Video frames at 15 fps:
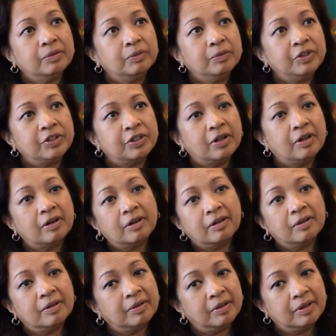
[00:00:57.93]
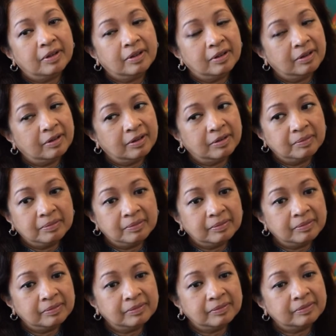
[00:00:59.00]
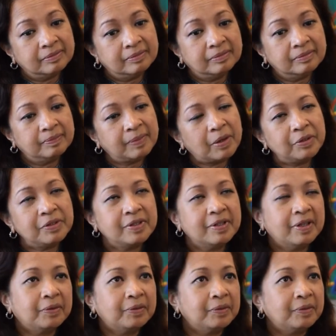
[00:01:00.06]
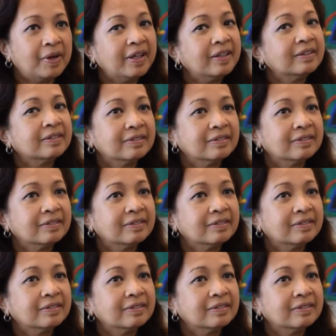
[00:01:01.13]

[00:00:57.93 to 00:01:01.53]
which are powers in their own right.